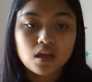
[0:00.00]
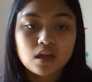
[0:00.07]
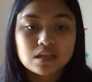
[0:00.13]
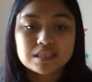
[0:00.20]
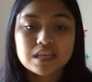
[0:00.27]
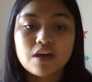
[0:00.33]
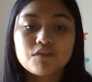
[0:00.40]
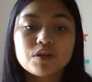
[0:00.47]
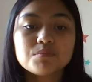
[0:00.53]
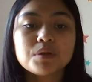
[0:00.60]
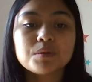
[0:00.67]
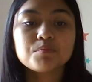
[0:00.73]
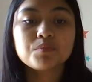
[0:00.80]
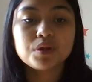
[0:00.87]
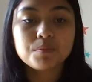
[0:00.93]
Seven, be
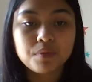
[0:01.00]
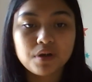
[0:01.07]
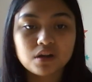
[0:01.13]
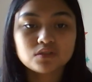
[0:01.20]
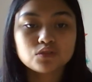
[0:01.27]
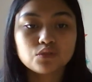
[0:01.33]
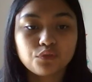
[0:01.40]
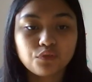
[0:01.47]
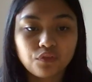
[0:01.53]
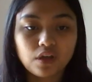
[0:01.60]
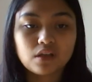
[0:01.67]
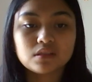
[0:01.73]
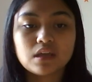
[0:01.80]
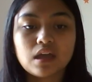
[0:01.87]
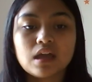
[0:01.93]
prepared to
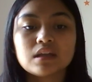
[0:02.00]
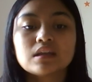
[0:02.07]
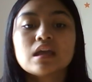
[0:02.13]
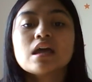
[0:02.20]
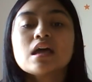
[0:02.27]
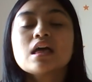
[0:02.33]
fail. And